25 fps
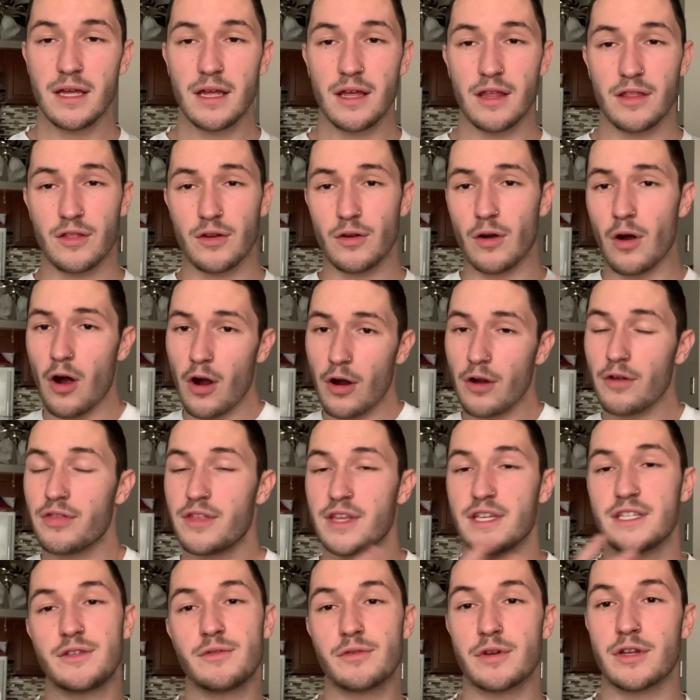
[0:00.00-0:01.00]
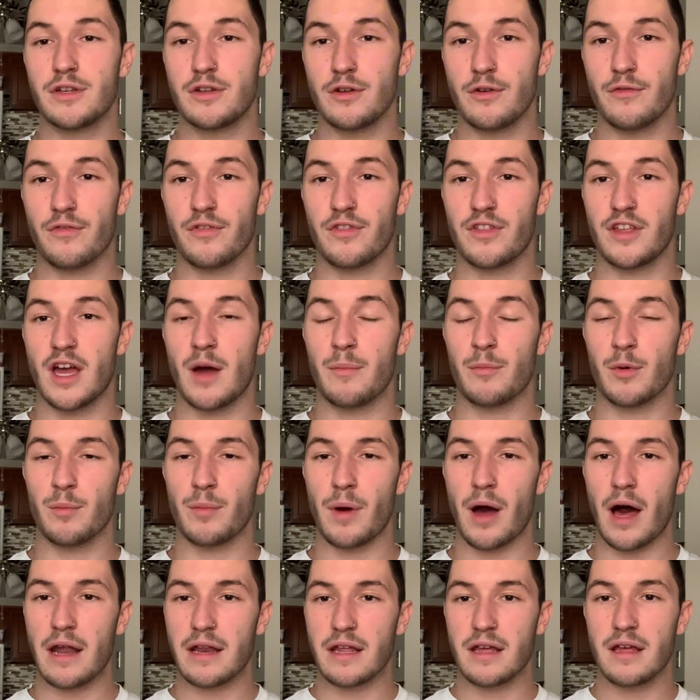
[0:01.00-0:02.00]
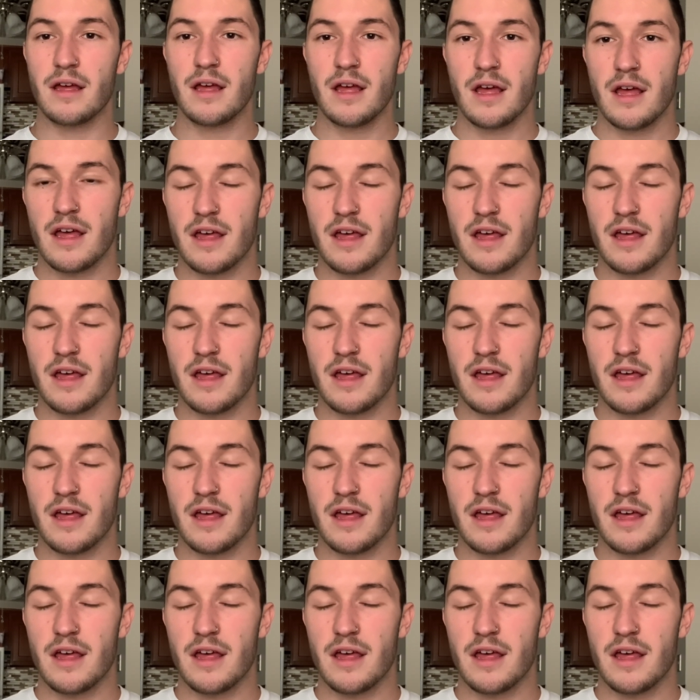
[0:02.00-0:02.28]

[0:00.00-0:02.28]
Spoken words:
There are things you can do for the upper body,